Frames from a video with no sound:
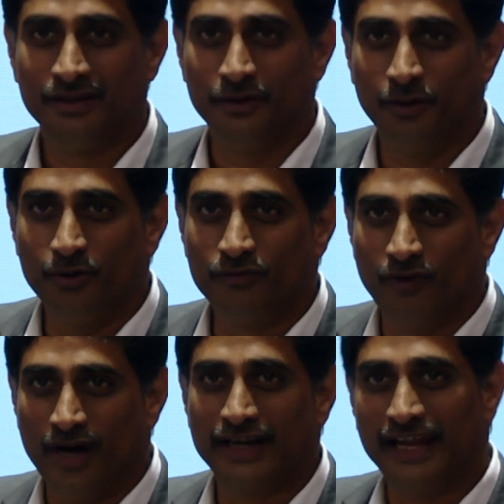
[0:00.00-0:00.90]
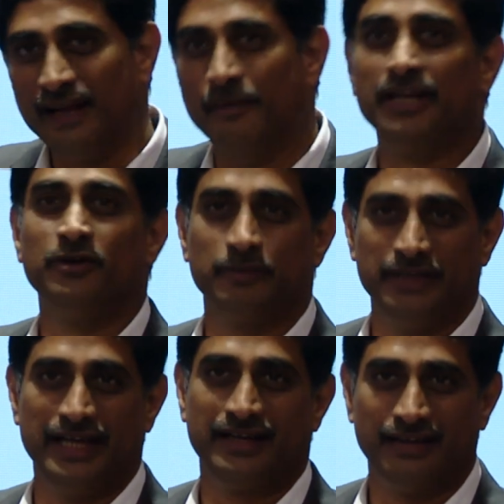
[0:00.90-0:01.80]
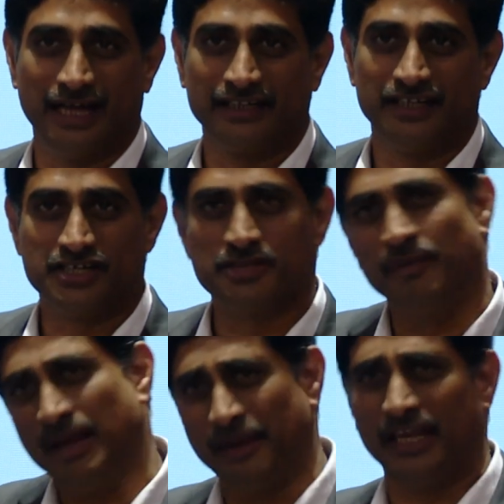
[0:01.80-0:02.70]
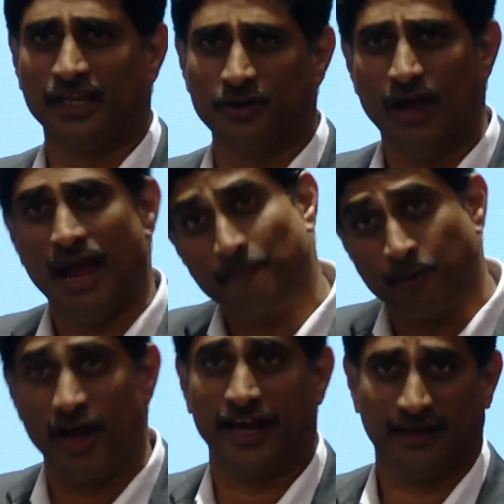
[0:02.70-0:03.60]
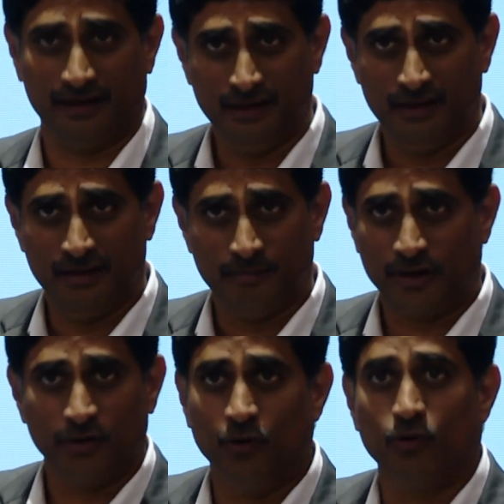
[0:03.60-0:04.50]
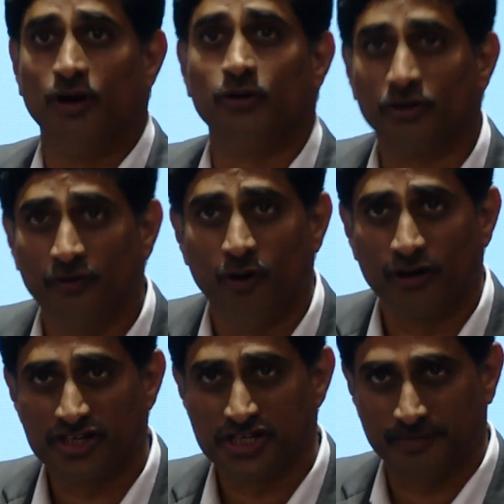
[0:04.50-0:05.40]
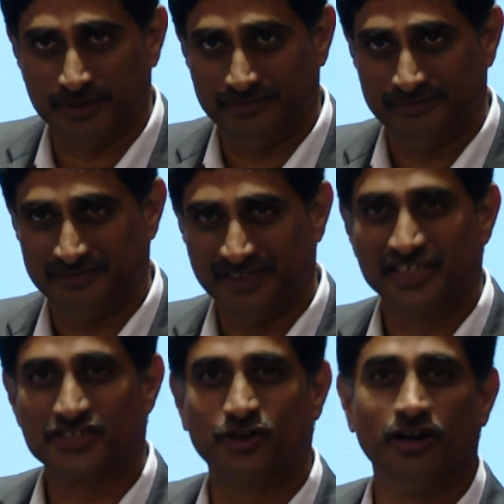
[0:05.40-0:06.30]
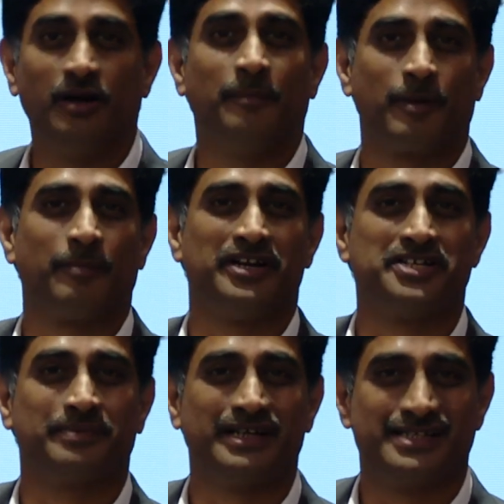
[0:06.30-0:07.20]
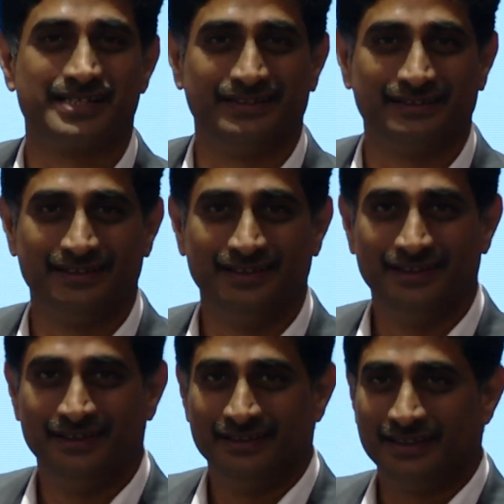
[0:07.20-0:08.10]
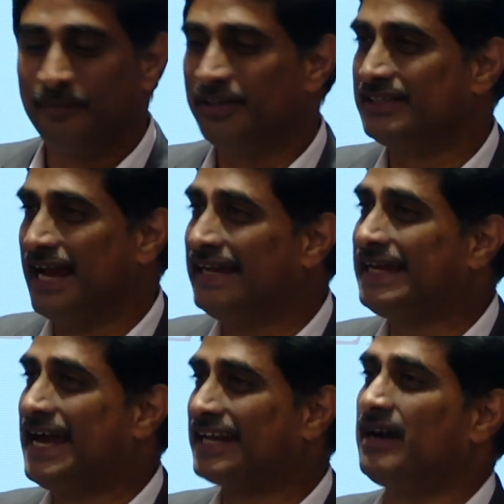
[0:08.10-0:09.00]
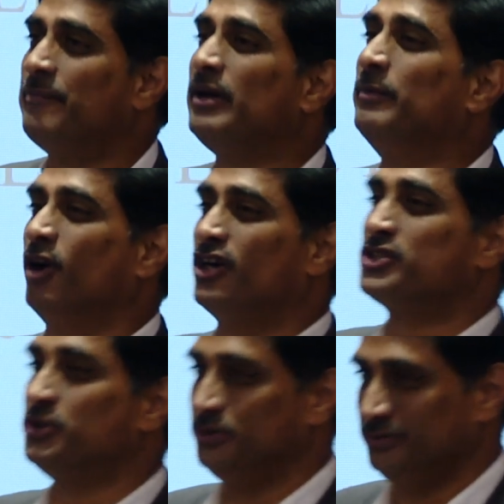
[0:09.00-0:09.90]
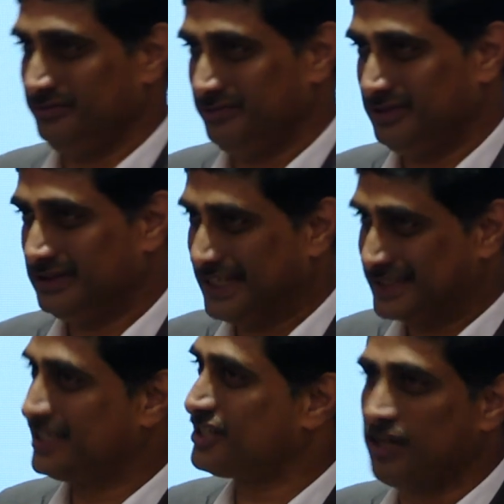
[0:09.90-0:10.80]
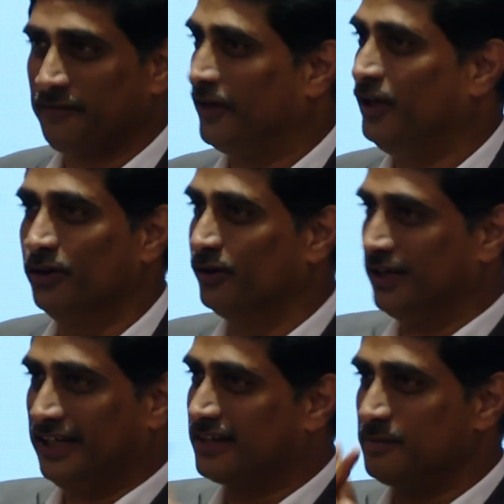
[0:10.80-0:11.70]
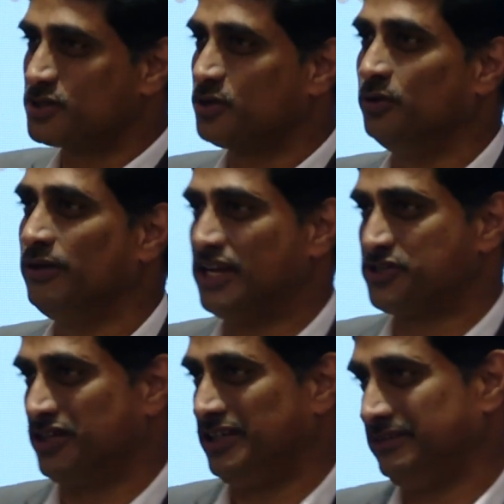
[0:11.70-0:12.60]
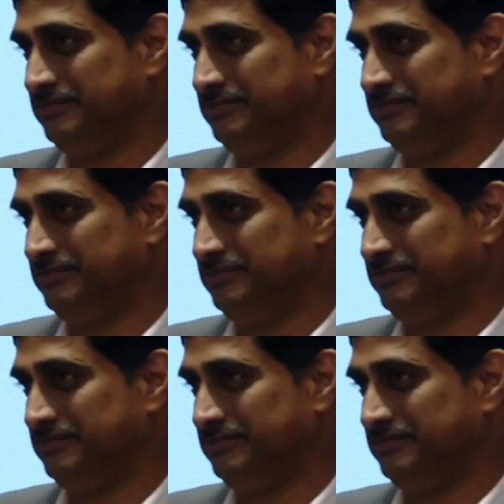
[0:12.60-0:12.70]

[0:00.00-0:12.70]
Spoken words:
You don't want anybody to be there in the organization. Maybe you employ, but you don't want to give ownership. That is called a proprietorship concept. That means the entire company belongs to you. Success or failure, it comes to you naturally.